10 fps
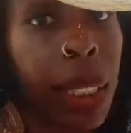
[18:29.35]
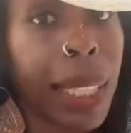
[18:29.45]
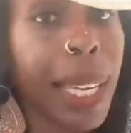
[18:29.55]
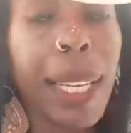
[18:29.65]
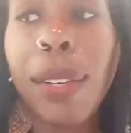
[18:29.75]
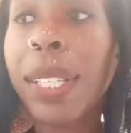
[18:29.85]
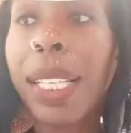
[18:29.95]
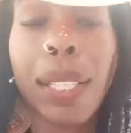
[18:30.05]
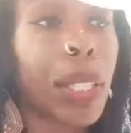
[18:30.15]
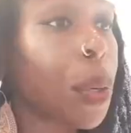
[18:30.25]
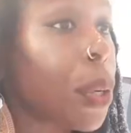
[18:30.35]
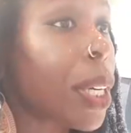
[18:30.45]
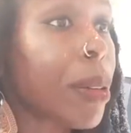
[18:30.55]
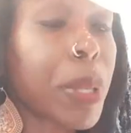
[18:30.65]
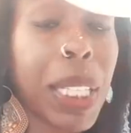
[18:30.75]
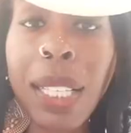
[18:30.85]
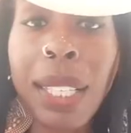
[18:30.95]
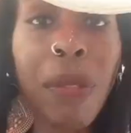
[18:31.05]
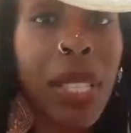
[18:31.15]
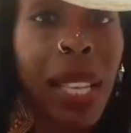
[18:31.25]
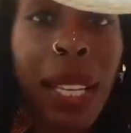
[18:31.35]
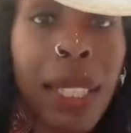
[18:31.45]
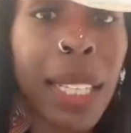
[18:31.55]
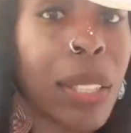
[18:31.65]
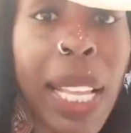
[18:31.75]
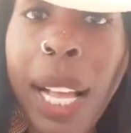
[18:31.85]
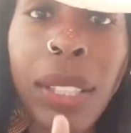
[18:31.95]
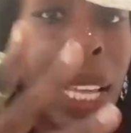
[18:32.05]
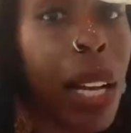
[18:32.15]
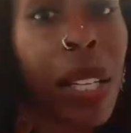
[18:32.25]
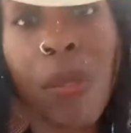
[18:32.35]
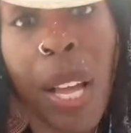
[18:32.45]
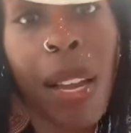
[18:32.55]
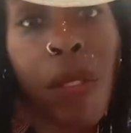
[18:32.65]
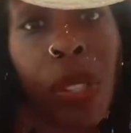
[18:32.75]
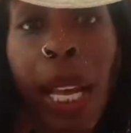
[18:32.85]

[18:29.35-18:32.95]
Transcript: He going to get a coin because everything, now he's viral.